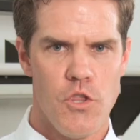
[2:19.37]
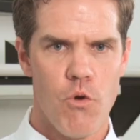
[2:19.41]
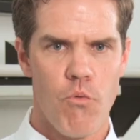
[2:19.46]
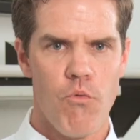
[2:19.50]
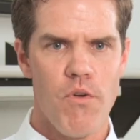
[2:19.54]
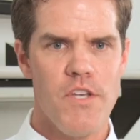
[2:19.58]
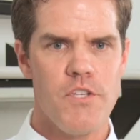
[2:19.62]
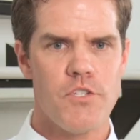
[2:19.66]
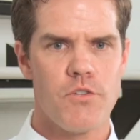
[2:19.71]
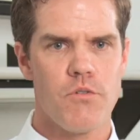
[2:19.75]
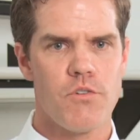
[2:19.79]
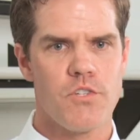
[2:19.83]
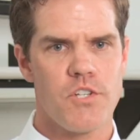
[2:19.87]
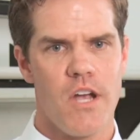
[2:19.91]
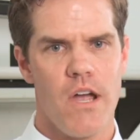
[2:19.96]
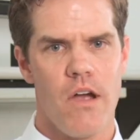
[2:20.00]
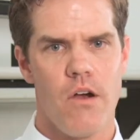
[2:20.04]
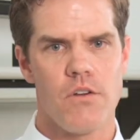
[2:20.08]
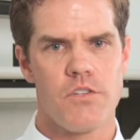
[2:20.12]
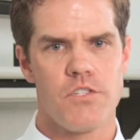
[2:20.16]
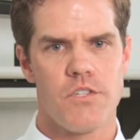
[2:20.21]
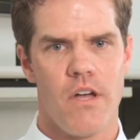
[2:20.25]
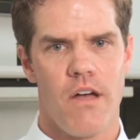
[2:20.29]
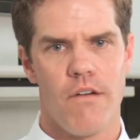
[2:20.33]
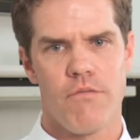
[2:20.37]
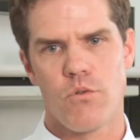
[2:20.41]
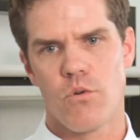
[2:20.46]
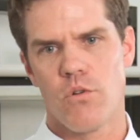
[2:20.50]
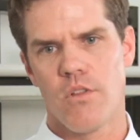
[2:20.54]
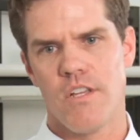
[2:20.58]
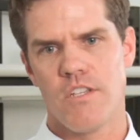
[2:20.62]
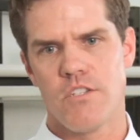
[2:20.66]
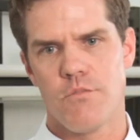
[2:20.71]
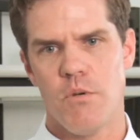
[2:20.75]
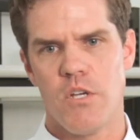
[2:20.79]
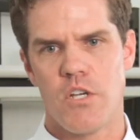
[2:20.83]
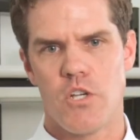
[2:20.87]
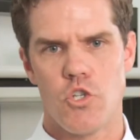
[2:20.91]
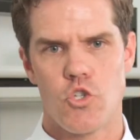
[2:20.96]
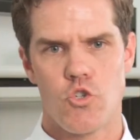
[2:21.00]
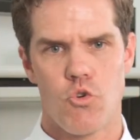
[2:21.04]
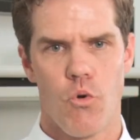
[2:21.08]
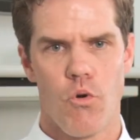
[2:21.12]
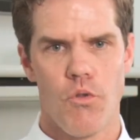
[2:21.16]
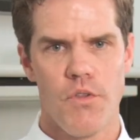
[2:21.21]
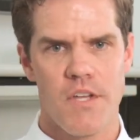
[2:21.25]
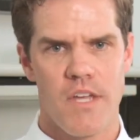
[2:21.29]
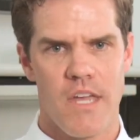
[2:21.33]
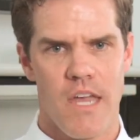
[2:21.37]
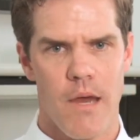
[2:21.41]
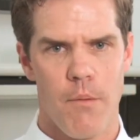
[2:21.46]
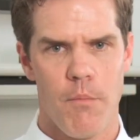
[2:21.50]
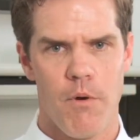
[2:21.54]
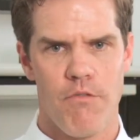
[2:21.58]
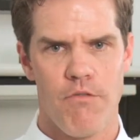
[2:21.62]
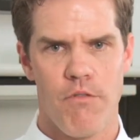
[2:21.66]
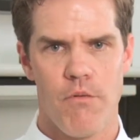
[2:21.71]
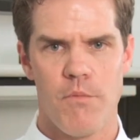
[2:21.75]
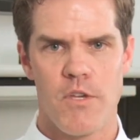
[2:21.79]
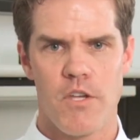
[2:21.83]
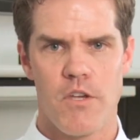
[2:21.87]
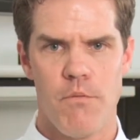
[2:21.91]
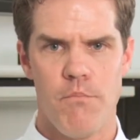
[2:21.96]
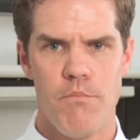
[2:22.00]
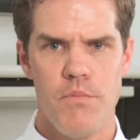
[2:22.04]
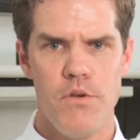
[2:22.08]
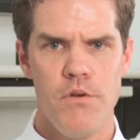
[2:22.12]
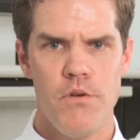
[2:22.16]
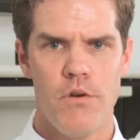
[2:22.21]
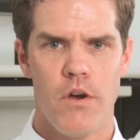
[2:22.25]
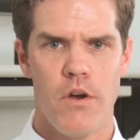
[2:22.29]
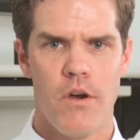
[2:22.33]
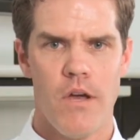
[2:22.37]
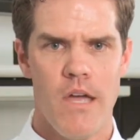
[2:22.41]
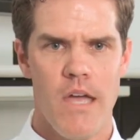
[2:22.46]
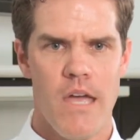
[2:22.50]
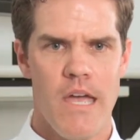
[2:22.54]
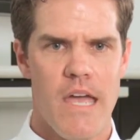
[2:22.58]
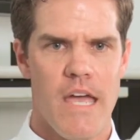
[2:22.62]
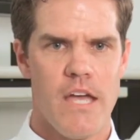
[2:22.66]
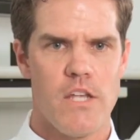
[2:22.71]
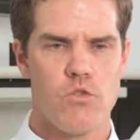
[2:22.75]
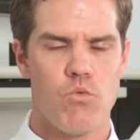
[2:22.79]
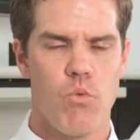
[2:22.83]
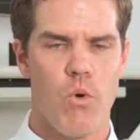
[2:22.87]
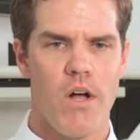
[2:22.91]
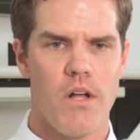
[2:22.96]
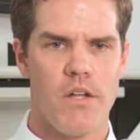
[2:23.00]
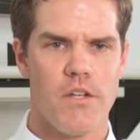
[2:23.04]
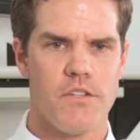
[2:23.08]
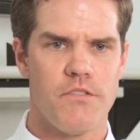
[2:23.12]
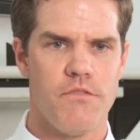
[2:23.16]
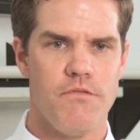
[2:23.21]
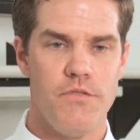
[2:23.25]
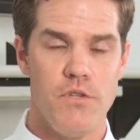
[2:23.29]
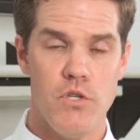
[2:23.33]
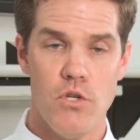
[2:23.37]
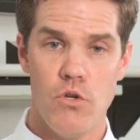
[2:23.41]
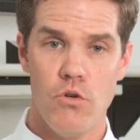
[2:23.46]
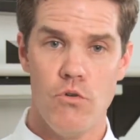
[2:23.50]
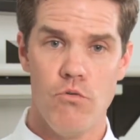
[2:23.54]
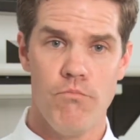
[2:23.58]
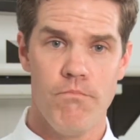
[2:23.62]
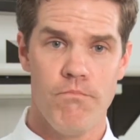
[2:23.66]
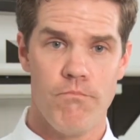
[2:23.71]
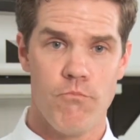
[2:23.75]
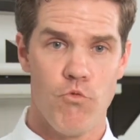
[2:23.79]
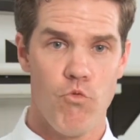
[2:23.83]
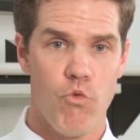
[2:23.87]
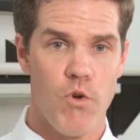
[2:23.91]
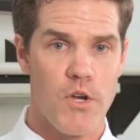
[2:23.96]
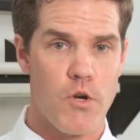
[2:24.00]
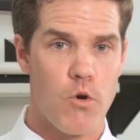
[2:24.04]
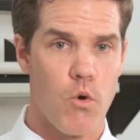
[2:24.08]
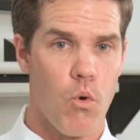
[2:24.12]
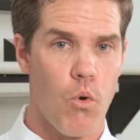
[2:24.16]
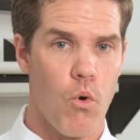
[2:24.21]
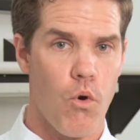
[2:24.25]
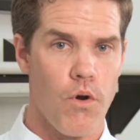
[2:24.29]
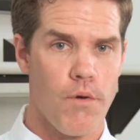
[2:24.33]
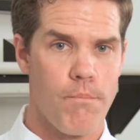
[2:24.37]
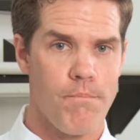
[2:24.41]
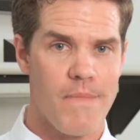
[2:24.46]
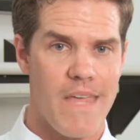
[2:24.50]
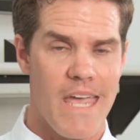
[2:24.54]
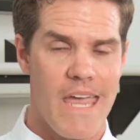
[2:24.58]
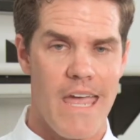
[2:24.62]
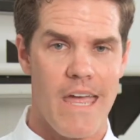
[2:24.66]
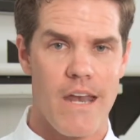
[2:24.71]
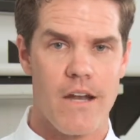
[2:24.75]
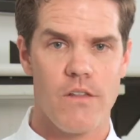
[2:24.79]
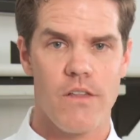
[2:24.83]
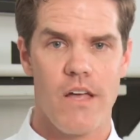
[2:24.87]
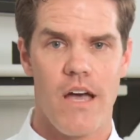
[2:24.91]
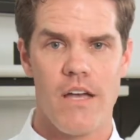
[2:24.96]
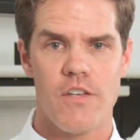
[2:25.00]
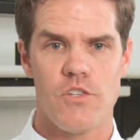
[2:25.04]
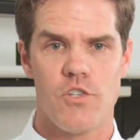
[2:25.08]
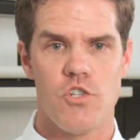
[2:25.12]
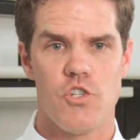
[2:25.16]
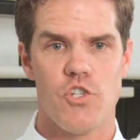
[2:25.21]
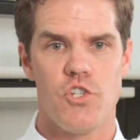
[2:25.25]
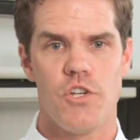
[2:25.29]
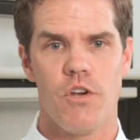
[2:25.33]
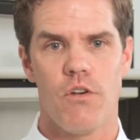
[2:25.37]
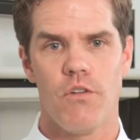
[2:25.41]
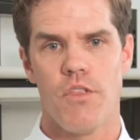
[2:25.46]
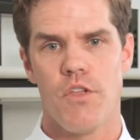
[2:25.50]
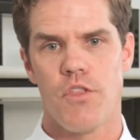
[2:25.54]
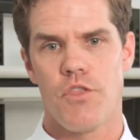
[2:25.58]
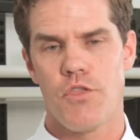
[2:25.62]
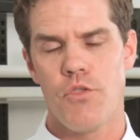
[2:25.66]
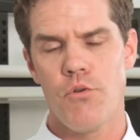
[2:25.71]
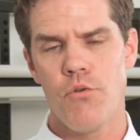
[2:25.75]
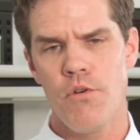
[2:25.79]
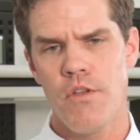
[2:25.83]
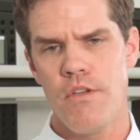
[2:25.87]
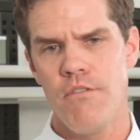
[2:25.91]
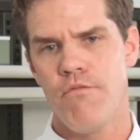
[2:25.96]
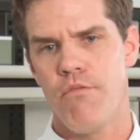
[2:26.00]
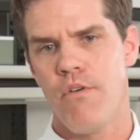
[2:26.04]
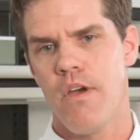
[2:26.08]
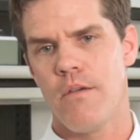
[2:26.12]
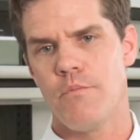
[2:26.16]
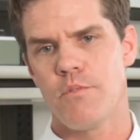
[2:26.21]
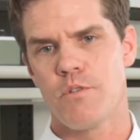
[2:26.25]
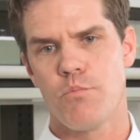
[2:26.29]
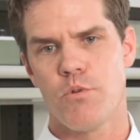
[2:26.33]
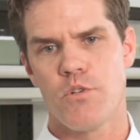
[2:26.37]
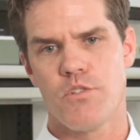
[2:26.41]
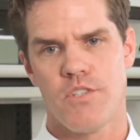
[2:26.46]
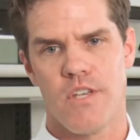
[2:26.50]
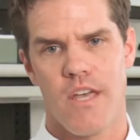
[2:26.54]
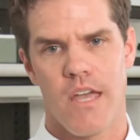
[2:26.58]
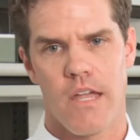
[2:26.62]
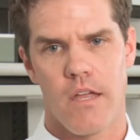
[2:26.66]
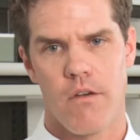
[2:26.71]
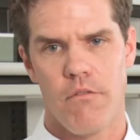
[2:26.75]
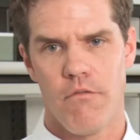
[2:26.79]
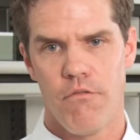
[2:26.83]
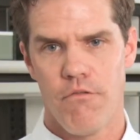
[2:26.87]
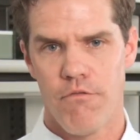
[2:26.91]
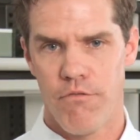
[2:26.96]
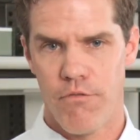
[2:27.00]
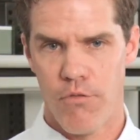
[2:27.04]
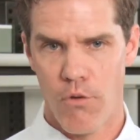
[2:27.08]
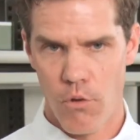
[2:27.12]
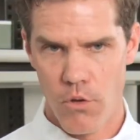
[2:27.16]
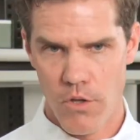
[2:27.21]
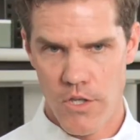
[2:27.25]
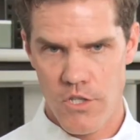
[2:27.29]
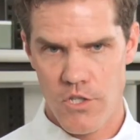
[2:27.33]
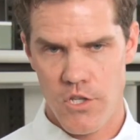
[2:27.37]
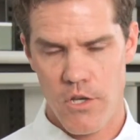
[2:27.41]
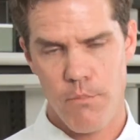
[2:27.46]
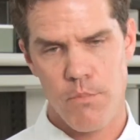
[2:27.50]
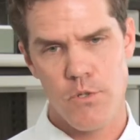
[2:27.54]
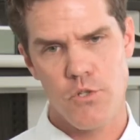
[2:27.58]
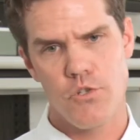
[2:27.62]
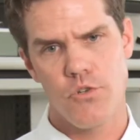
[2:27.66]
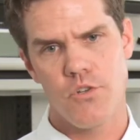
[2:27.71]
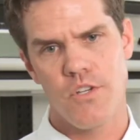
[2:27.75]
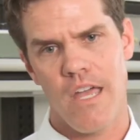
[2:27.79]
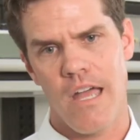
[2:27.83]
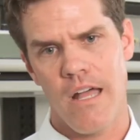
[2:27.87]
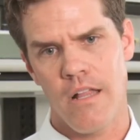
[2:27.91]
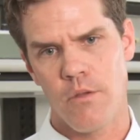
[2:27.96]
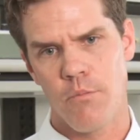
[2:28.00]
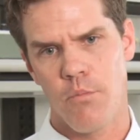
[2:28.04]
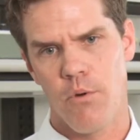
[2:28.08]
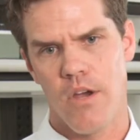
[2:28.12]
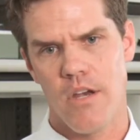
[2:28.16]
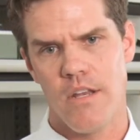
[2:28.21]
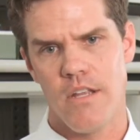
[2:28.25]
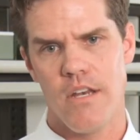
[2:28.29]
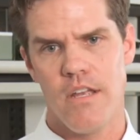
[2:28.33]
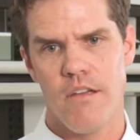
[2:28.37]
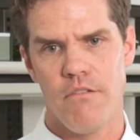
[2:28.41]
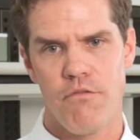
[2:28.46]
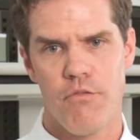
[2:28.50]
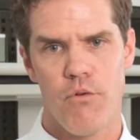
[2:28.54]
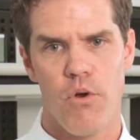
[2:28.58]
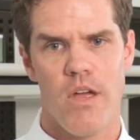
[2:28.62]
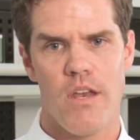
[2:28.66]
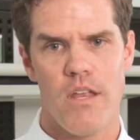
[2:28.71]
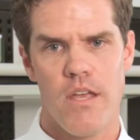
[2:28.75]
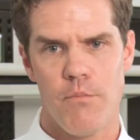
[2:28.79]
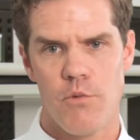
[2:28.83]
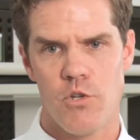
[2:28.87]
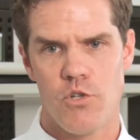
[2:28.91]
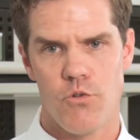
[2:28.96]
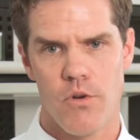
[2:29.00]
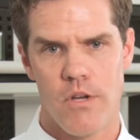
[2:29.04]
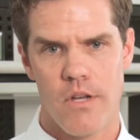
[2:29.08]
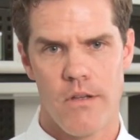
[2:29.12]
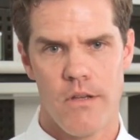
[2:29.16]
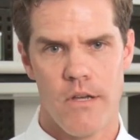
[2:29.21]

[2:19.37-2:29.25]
The Research IR software lets me control the camera from the computer, as well as view, record, analyze, and share the 30 frames per second, fully temperature calibrated infrared imagery.